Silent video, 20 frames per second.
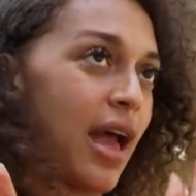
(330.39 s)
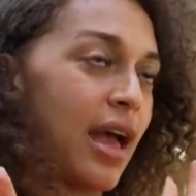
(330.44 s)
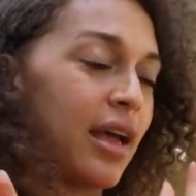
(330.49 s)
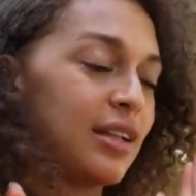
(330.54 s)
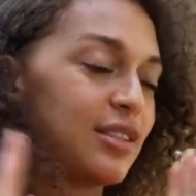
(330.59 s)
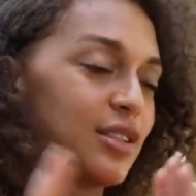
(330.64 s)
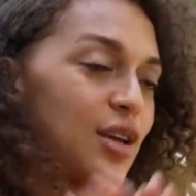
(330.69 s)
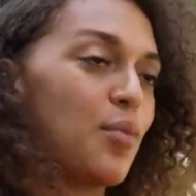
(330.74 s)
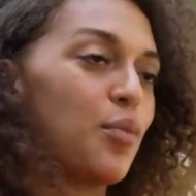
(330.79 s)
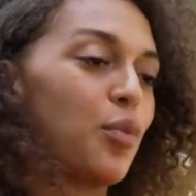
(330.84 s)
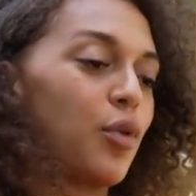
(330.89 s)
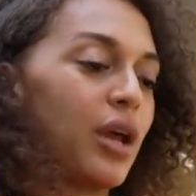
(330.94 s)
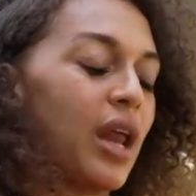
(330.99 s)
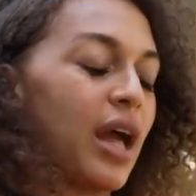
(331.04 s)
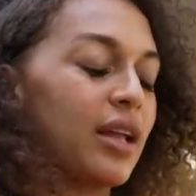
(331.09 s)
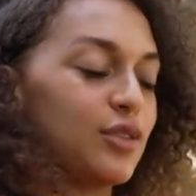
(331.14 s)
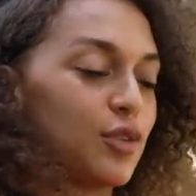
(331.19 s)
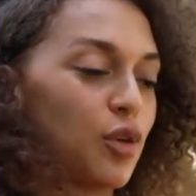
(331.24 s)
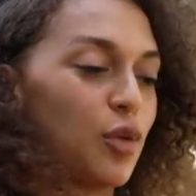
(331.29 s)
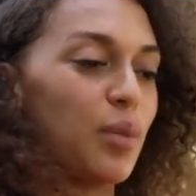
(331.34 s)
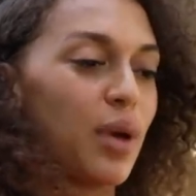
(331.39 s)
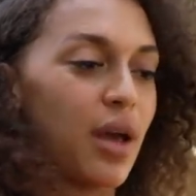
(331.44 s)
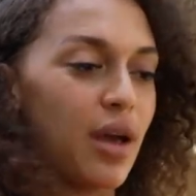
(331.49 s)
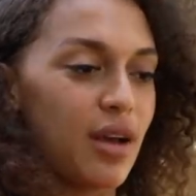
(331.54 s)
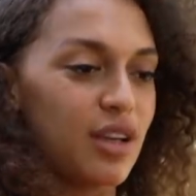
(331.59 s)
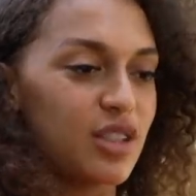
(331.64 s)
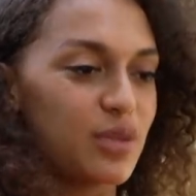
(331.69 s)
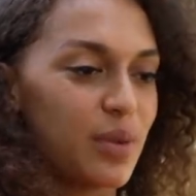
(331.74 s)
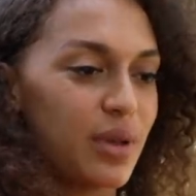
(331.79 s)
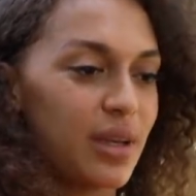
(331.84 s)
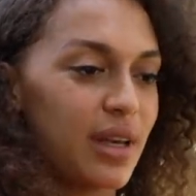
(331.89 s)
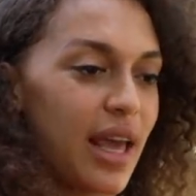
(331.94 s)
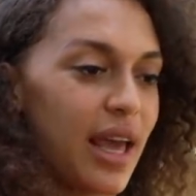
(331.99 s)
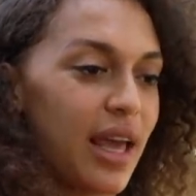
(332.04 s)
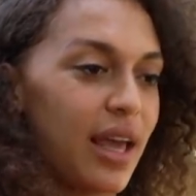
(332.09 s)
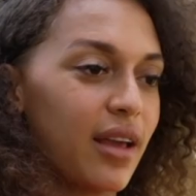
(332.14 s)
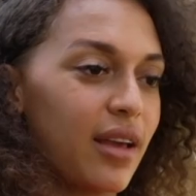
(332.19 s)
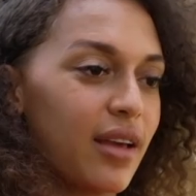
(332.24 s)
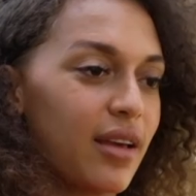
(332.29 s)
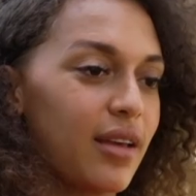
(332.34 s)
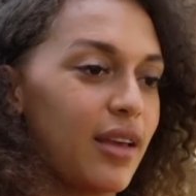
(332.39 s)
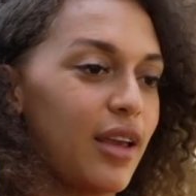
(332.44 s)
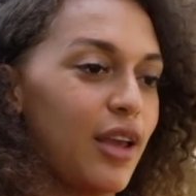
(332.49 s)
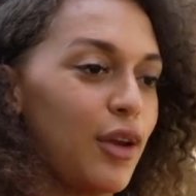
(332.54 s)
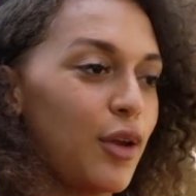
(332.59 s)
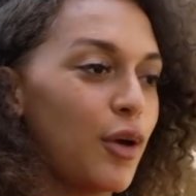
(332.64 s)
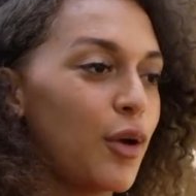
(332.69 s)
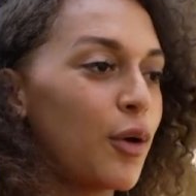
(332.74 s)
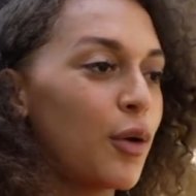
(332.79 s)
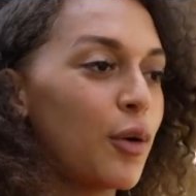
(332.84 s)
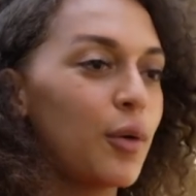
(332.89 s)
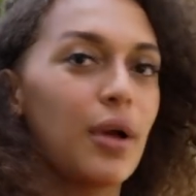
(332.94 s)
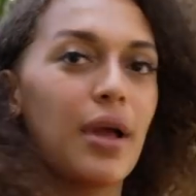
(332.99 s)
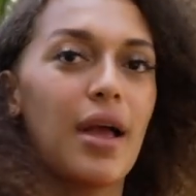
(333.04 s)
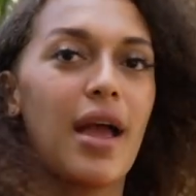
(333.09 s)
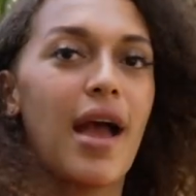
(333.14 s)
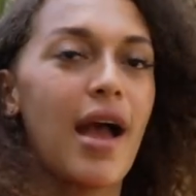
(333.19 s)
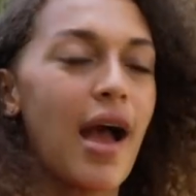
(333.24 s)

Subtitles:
at some point I told my husband like, you know,